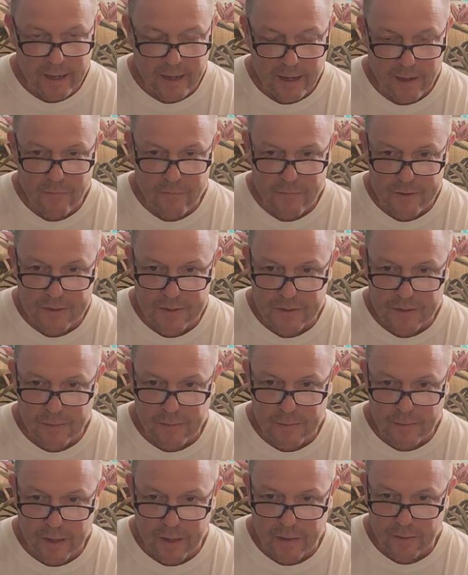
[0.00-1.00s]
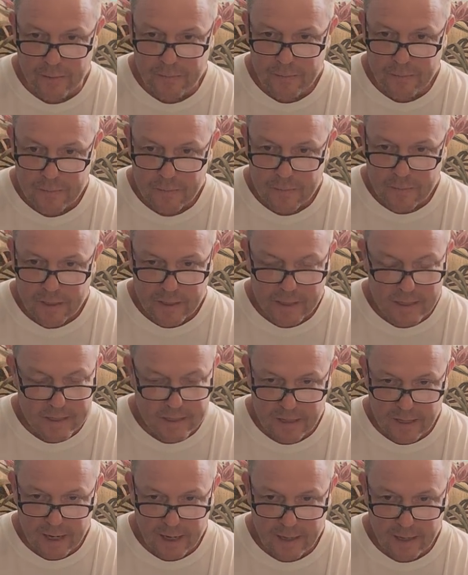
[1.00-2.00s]
have physical metal.
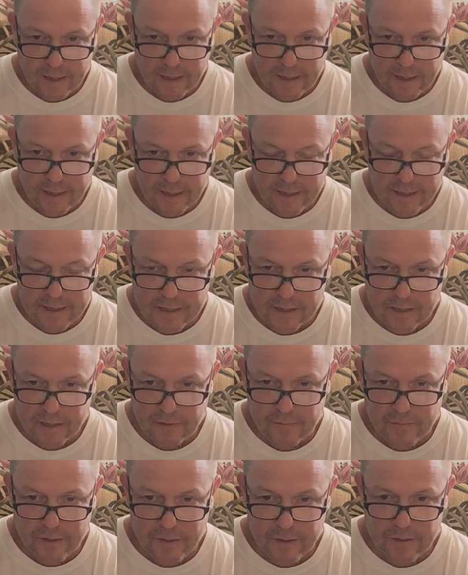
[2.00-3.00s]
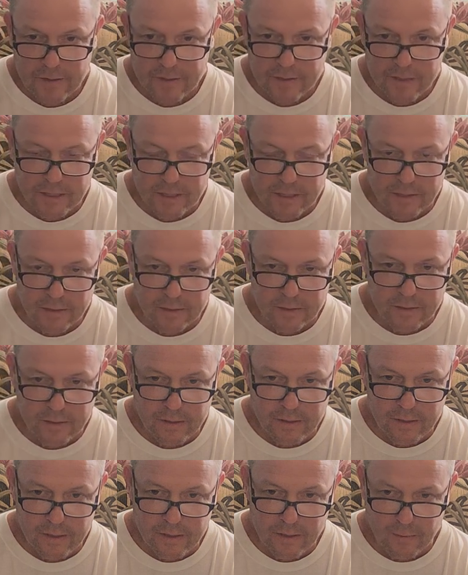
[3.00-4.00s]
It's not like SLV or
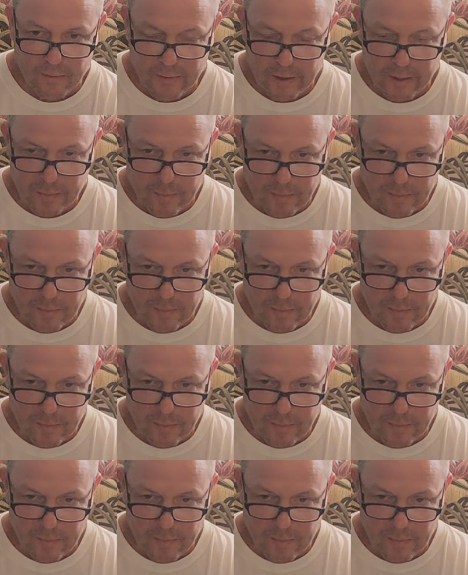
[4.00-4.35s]
GLD. You don't want to